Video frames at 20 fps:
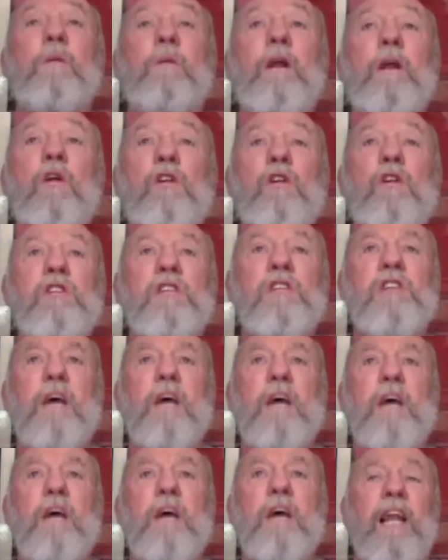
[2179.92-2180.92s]
lost the
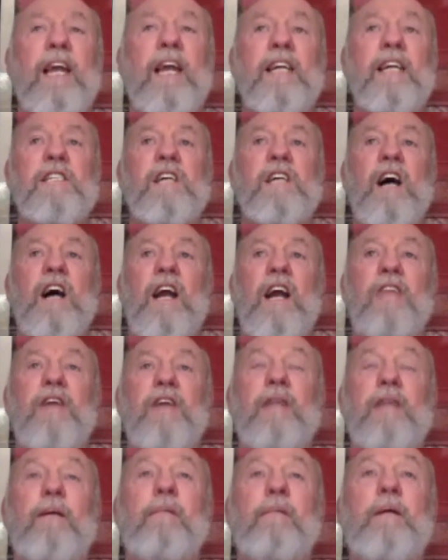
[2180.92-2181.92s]
semi-final against Cardiff, I
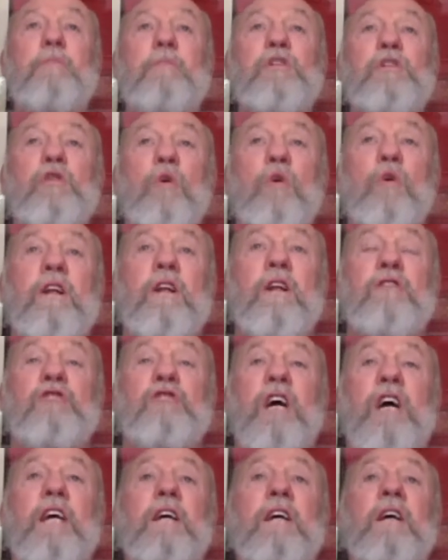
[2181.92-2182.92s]
remember him scoring a
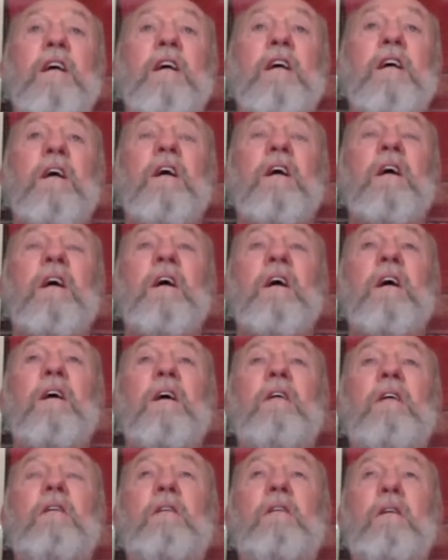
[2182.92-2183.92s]
try
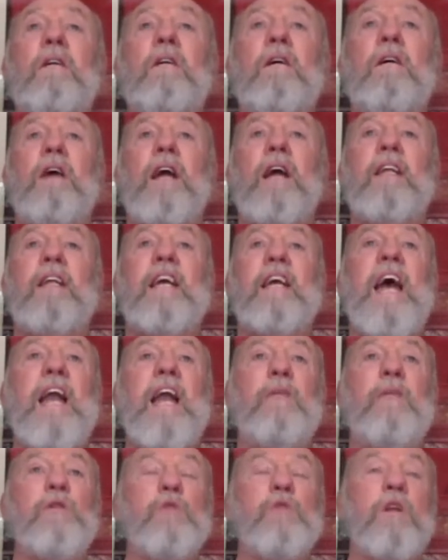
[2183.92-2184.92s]
at the
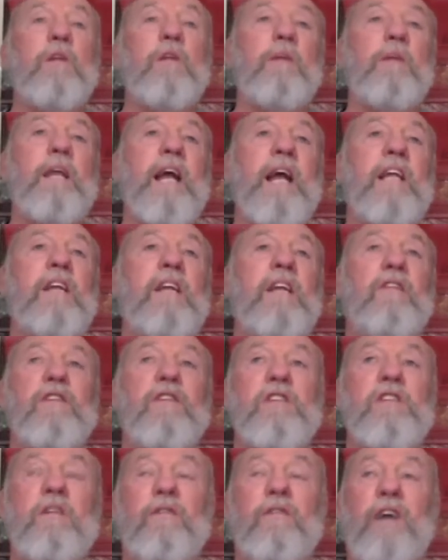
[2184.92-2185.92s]
end, which wouldn't have made any
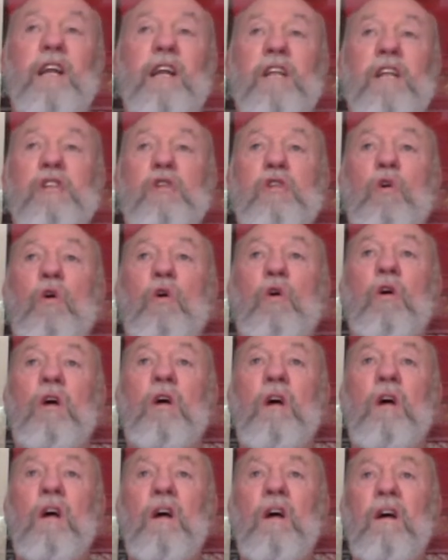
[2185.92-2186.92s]
difference to the final score.
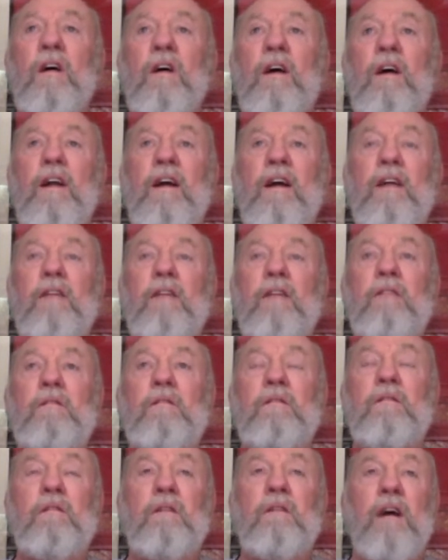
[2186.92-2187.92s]
And I
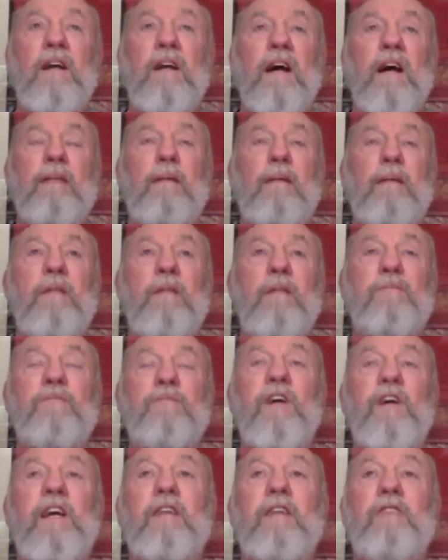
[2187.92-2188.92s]
can't remember
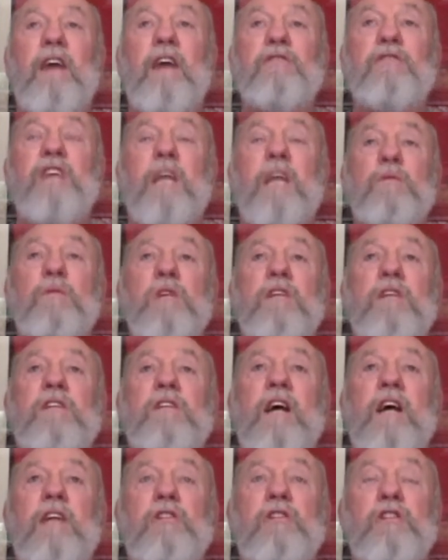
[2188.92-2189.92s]
the ref said he was in
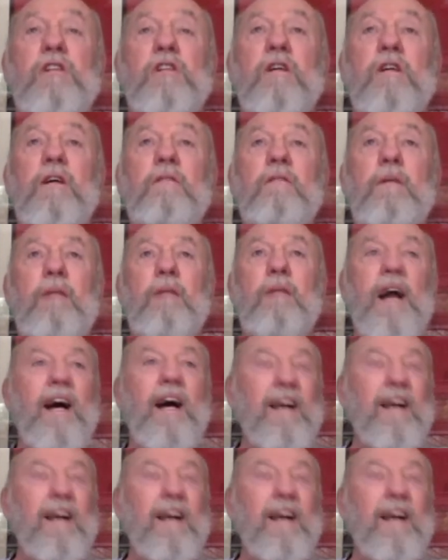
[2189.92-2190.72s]
touch. Remember that?